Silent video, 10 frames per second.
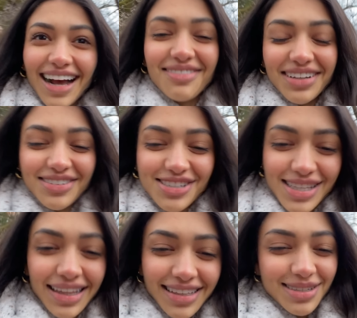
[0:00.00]
can't believe she
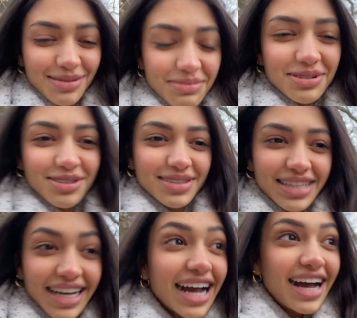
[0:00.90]
said this to me, but she's
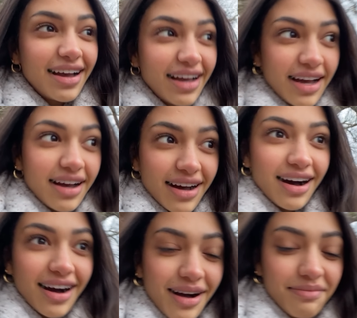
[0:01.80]
like,
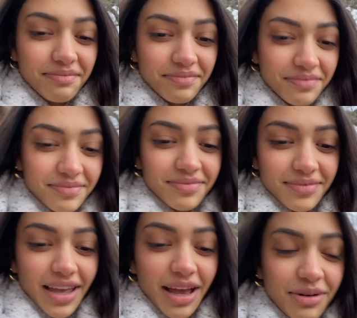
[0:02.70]
I
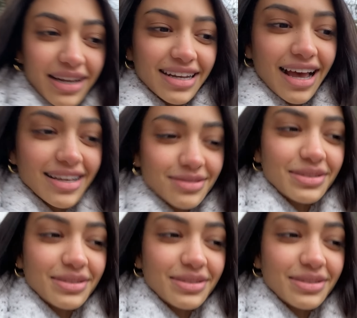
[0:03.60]
went last